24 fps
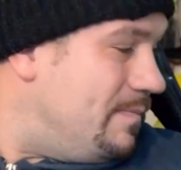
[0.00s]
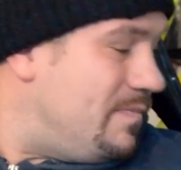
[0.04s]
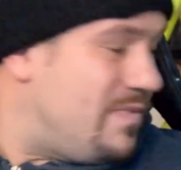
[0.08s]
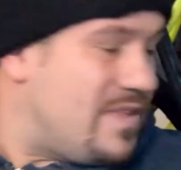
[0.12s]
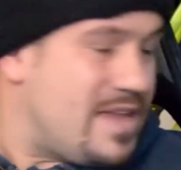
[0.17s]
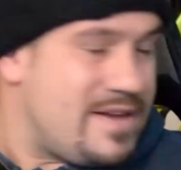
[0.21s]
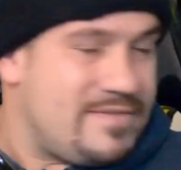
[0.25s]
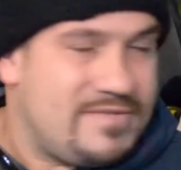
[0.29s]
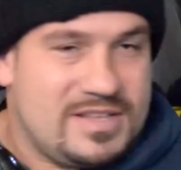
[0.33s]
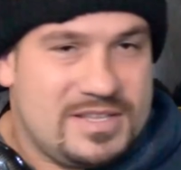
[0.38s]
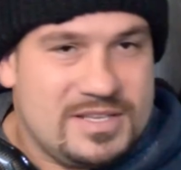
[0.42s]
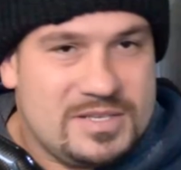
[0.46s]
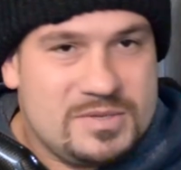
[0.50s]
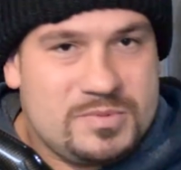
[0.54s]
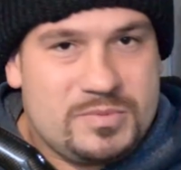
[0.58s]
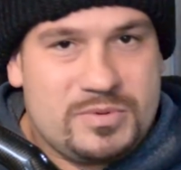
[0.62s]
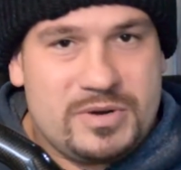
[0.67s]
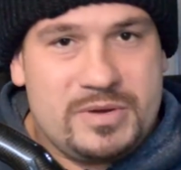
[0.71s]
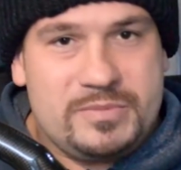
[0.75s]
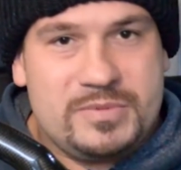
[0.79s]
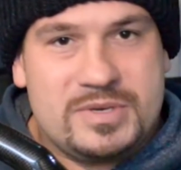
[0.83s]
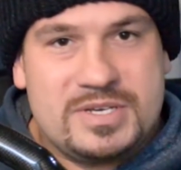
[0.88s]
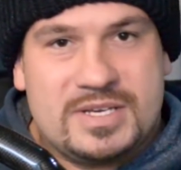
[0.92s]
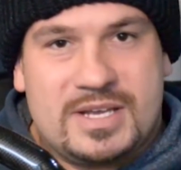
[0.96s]
Everything's
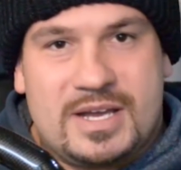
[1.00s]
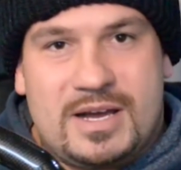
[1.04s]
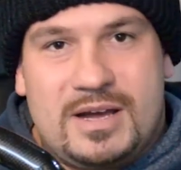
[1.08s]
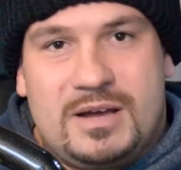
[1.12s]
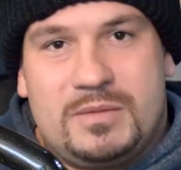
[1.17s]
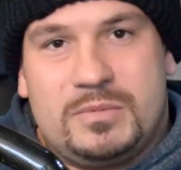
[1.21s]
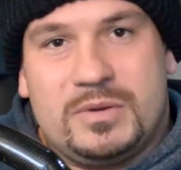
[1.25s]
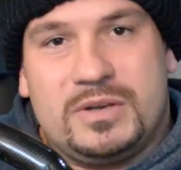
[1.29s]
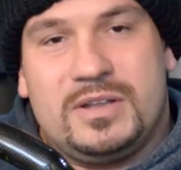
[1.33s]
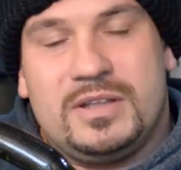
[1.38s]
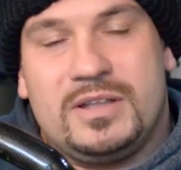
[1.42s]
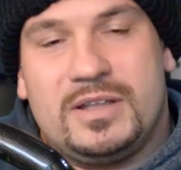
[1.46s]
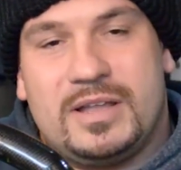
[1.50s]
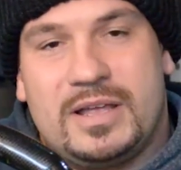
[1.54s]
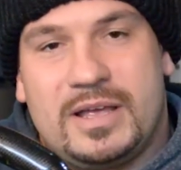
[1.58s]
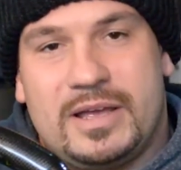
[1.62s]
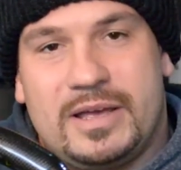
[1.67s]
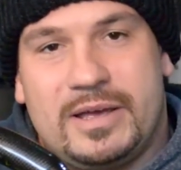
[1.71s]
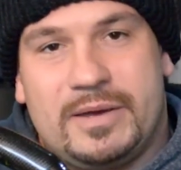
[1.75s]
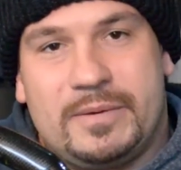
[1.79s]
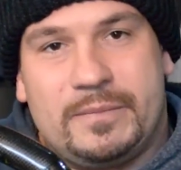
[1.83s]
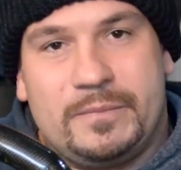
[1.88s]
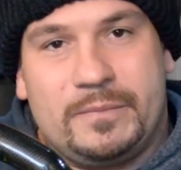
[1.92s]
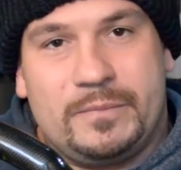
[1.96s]
pretty much carbon.
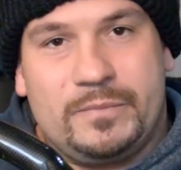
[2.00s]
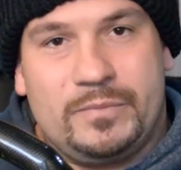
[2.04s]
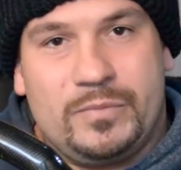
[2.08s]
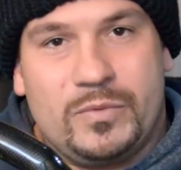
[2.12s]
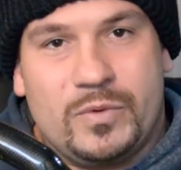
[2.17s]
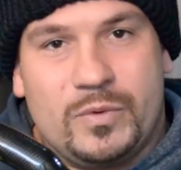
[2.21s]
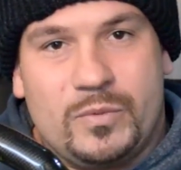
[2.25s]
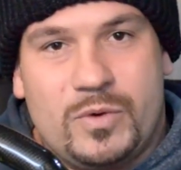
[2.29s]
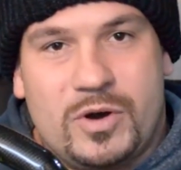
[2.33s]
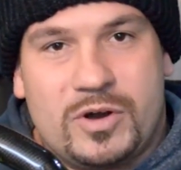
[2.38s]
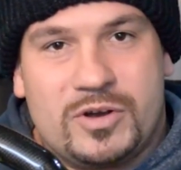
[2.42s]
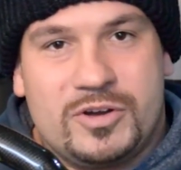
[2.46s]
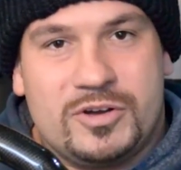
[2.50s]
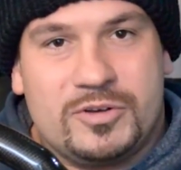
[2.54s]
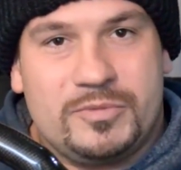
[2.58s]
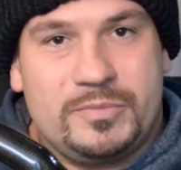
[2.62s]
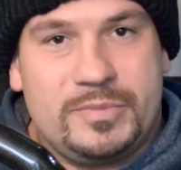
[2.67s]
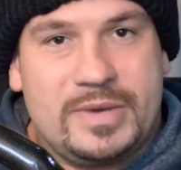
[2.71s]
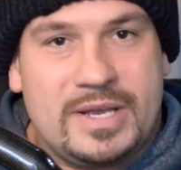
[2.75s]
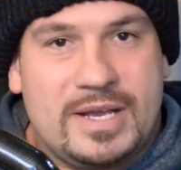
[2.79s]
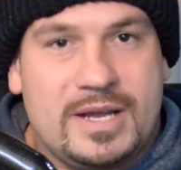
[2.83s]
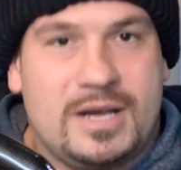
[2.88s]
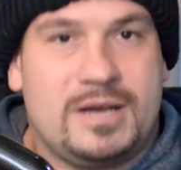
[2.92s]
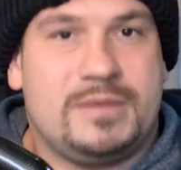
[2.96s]
What couldn't
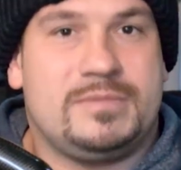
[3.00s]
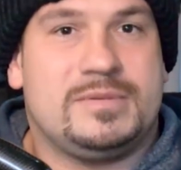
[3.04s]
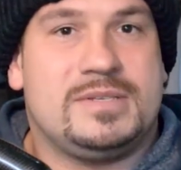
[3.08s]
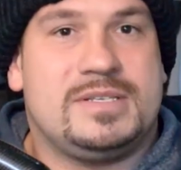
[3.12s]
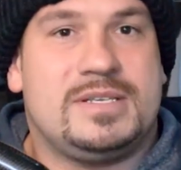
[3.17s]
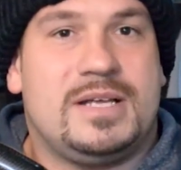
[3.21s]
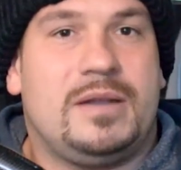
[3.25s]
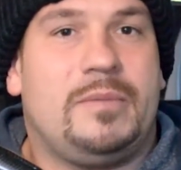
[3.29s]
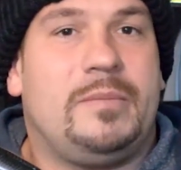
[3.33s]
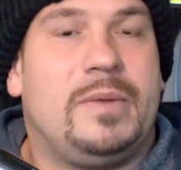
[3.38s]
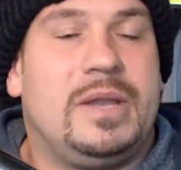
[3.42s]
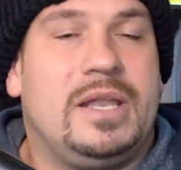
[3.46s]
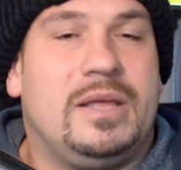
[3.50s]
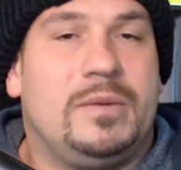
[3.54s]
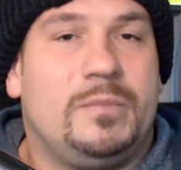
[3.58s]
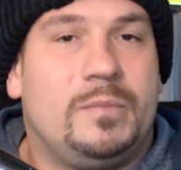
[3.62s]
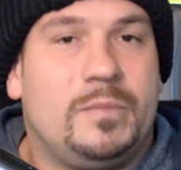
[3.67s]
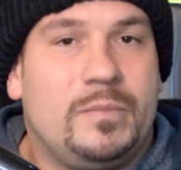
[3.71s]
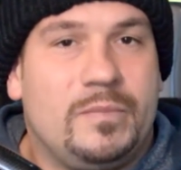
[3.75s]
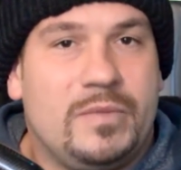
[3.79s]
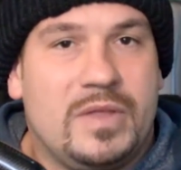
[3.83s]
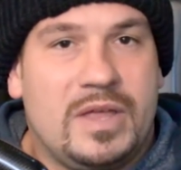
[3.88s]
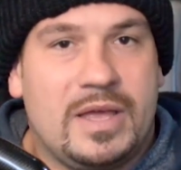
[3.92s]
be carbon is aluminium.